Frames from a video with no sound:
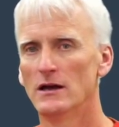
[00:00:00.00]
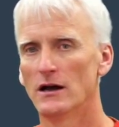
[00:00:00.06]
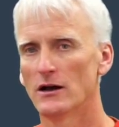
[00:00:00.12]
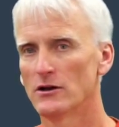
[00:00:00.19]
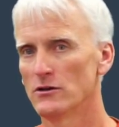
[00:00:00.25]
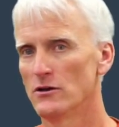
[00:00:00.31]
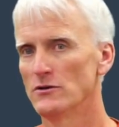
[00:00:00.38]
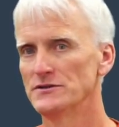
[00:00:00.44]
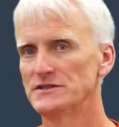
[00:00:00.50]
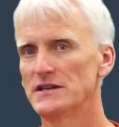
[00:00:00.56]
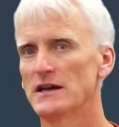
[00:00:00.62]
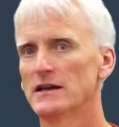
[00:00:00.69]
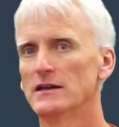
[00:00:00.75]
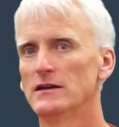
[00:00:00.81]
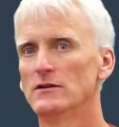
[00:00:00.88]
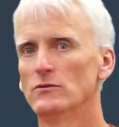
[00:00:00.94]
A close
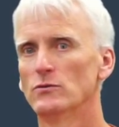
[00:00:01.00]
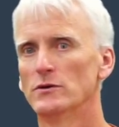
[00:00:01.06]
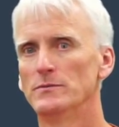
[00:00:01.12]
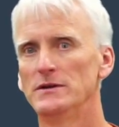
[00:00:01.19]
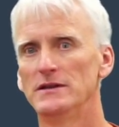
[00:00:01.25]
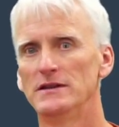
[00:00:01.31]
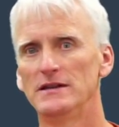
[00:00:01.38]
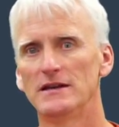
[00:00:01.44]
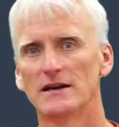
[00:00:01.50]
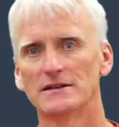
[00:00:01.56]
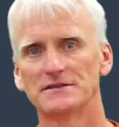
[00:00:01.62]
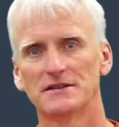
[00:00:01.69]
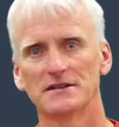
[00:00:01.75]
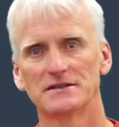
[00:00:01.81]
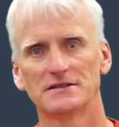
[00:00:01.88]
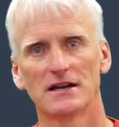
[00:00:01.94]
second would be the
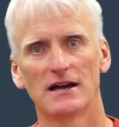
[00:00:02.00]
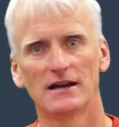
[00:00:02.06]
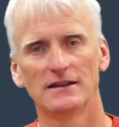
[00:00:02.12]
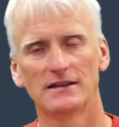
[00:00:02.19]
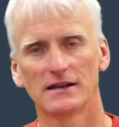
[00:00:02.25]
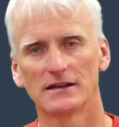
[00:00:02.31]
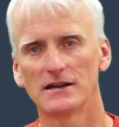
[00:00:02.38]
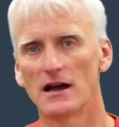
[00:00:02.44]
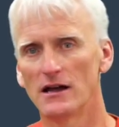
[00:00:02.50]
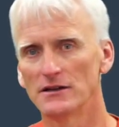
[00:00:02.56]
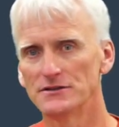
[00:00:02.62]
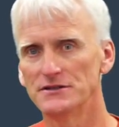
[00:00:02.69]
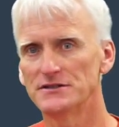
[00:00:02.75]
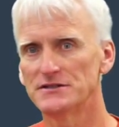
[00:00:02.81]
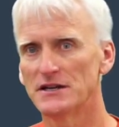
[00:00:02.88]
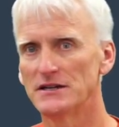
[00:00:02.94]
SSI
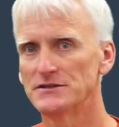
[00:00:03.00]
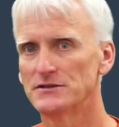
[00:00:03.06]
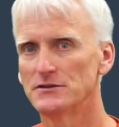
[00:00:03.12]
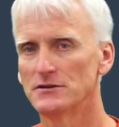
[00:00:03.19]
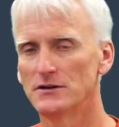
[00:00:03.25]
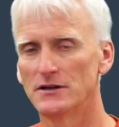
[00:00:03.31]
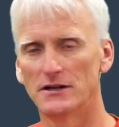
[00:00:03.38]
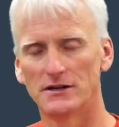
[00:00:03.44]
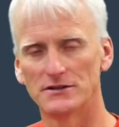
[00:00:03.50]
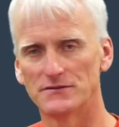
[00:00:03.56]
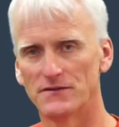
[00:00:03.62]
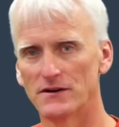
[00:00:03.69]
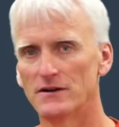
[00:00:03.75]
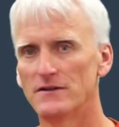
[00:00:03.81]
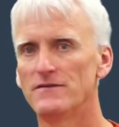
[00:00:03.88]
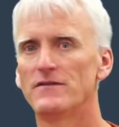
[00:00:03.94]
Technology sensor. It is
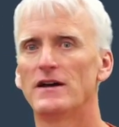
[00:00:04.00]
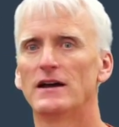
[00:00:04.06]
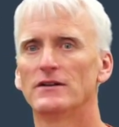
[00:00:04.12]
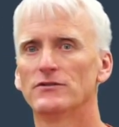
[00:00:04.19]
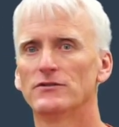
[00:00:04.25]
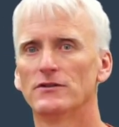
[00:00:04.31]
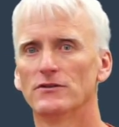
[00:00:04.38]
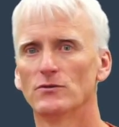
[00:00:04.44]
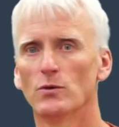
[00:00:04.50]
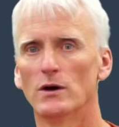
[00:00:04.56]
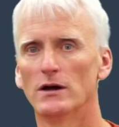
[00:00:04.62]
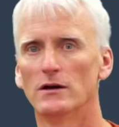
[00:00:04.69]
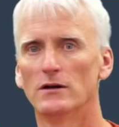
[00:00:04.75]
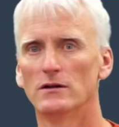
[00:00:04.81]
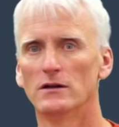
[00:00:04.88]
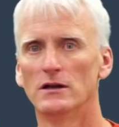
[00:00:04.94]
very fast as
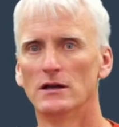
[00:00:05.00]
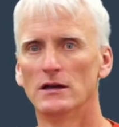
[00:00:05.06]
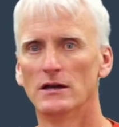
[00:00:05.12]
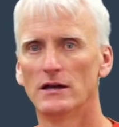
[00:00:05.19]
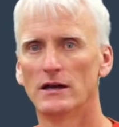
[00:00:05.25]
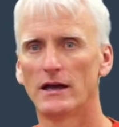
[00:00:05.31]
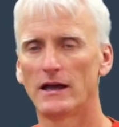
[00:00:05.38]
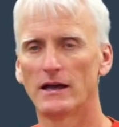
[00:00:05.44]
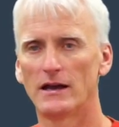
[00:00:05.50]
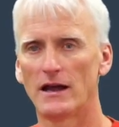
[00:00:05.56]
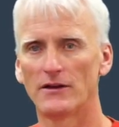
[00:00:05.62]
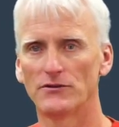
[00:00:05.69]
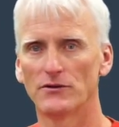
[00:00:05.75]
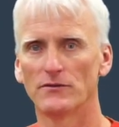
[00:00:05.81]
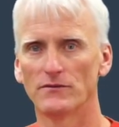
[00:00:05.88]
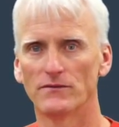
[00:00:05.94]
well, and it
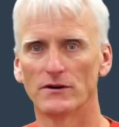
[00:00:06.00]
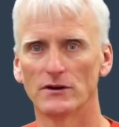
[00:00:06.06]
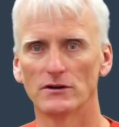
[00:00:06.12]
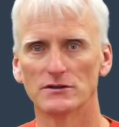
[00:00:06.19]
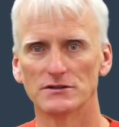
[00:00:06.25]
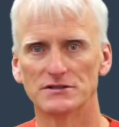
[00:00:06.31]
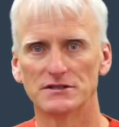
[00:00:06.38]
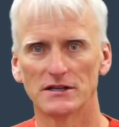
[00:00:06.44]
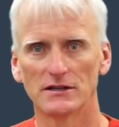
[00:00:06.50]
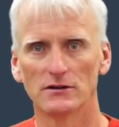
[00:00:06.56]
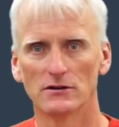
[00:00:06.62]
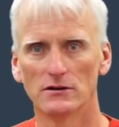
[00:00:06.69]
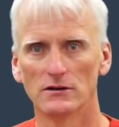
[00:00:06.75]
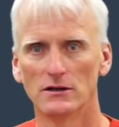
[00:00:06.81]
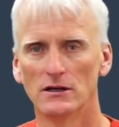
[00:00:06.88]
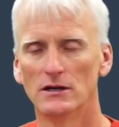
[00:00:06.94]
has a very good
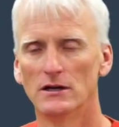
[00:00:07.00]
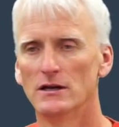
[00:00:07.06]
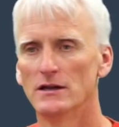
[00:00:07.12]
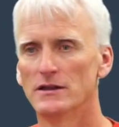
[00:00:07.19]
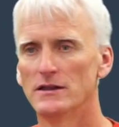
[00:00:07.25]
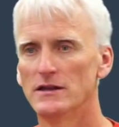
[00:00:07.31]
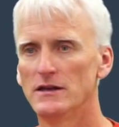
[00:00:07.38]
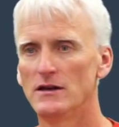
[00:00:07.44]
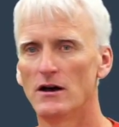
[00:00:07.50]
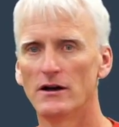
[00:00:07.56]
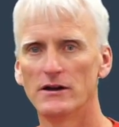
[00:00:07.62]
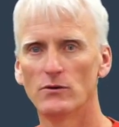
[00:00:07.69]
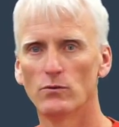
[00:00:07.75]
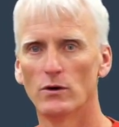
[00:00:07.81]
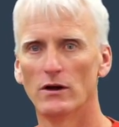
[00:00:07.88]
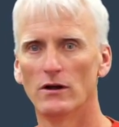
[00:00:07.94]
signal. The
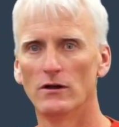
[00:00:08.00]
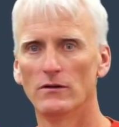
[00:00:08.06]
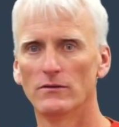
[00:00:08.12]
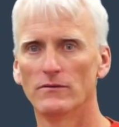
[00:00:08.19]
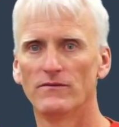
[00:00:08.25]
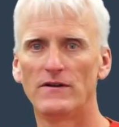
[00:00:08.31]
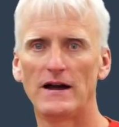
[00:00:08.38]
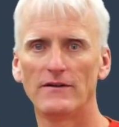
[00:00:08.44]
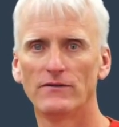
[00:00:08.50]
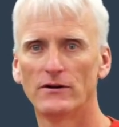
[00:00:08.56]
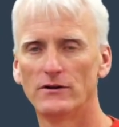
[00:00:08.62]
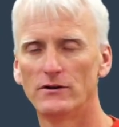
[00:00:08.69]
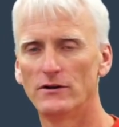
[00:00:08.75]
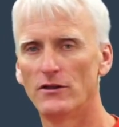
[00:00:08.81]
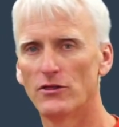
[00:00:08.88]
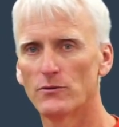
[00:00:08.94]
Honeywell
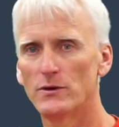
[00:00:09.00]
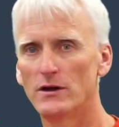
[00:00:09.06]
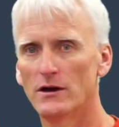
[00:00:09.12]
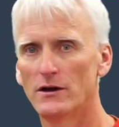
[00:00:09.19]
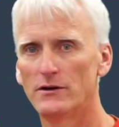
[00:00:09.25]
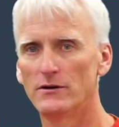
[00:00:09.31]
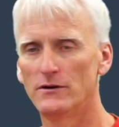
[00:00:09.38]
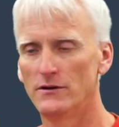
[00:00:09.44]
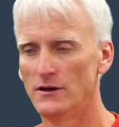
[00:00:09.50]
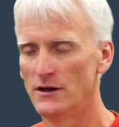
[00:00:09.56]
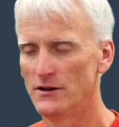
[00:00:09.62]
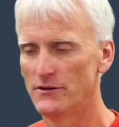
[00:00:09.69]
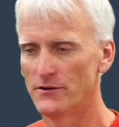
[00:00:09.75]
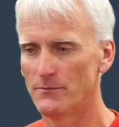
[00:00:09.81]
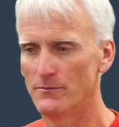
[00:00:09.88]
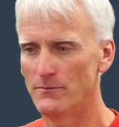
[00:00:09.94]
500 and 300,
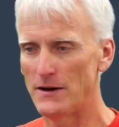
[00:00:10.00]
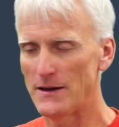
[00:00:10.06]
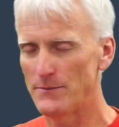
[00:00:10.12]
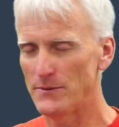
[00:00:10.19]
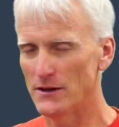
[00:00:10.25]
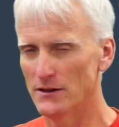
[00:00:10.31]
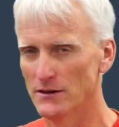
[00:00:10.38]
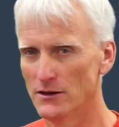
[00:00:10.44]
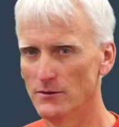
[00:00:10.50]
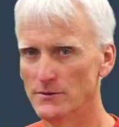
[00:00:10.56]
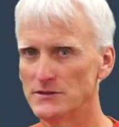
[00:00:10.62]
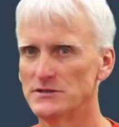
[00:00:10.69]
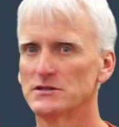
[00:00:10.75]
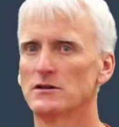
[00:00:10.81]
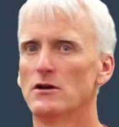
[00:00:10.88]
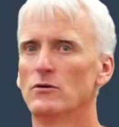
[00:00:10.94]
they might be a little bit
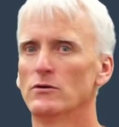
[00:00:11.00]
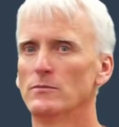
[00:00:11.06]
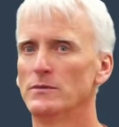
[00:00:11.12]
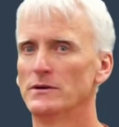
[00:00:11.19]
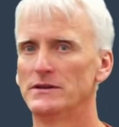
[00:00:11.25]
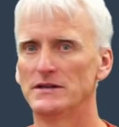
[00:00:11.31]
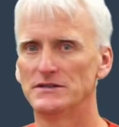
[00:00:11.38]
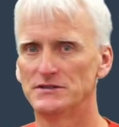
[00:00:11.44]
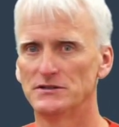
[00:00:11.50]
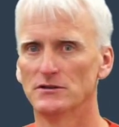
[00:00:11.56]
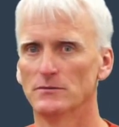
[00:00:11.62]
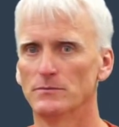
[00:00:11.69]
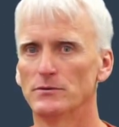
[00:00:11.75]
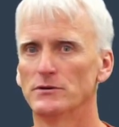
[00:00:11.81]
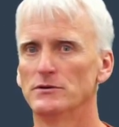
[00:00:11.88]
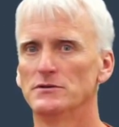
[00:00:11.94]
slower, but they still
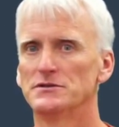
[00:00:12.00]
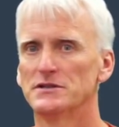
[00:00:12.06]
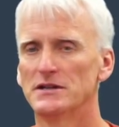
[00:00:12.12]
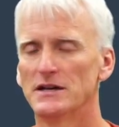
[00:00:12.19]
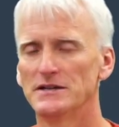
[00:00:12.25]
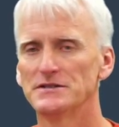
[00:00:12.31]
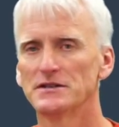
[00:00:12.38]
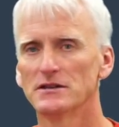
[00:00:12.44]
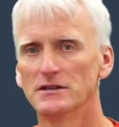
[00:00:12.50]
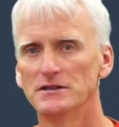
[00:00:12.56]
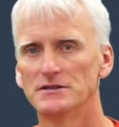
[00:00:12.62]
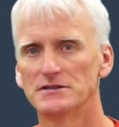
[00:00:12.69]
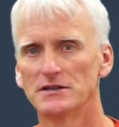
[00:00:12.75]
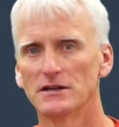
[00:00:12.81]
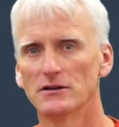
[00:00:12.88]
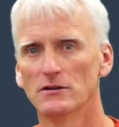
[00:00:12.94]
produce a nice clean
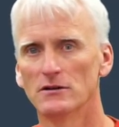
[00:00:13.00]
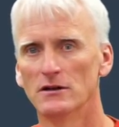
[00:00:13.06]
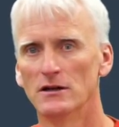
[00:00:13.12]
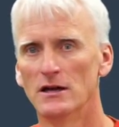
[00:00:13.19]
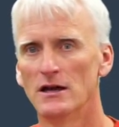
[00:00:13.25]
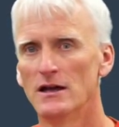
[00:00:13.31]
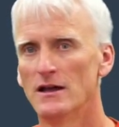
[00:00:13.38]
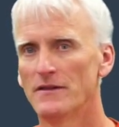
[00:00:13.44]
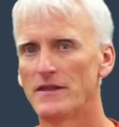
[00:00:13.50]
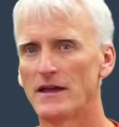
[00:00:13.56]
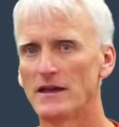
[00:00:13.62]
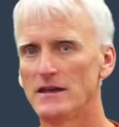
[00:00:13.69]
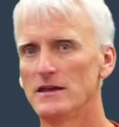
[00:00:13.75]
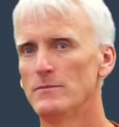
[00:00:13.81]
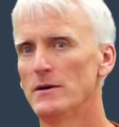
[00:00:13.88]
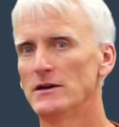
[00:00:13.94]
signal. The
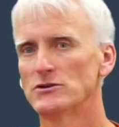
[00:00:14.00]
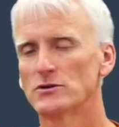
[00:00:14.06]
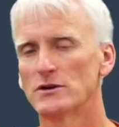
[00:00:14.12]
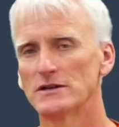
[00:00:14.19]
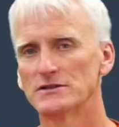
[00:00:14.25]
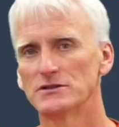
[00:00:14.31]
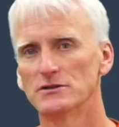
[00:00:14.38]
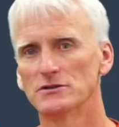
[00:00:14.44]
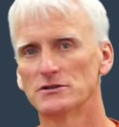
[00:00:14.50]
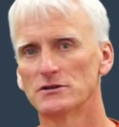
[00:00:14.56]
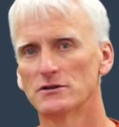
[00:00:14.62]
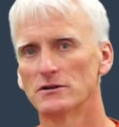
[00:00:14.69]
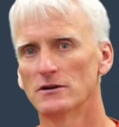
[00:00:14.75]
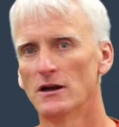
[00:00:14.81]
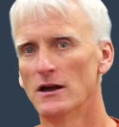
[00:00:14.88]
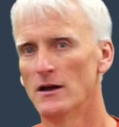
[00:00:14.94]
eBay
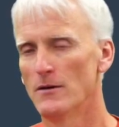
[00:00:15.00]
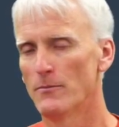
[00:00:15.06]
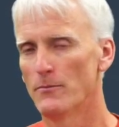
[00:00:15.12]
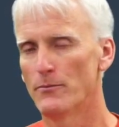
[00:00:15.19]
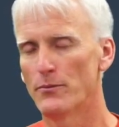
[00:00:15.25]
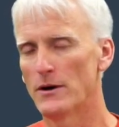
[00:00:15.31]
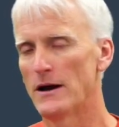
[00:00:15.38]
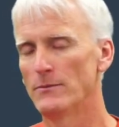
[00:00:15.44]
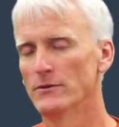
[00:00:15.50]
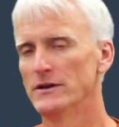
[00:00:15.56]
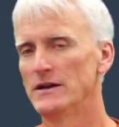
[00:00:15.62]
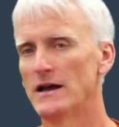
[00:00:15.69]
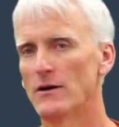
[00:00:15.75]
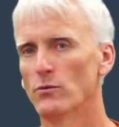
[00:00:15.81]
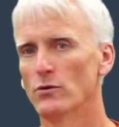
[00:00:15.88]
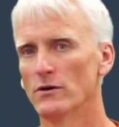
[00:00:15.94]
transducer, probably
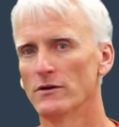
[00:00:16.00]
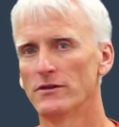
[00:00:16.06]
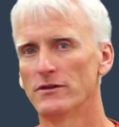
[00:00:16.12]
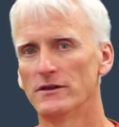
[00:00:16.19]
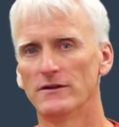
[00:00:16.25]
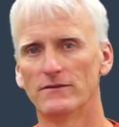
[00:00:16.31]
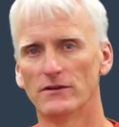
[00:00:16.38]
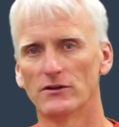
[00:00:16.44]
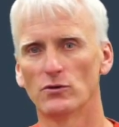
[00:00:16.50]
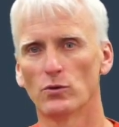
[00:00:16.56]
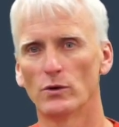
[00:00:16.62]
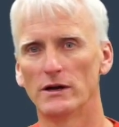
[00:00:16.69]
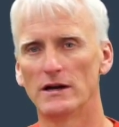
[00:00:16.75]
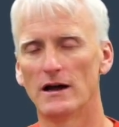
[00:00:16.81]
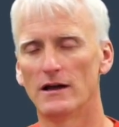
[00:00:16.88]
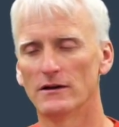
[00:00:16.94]
not worth even the
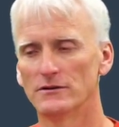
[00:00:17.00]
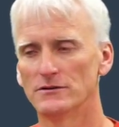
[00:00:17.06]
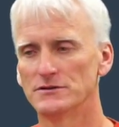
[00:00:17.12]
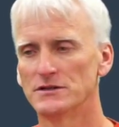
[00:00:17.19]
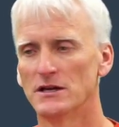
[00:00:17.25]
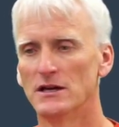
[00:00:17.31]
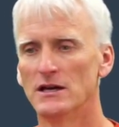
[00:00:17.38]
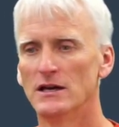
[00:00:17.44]
$20.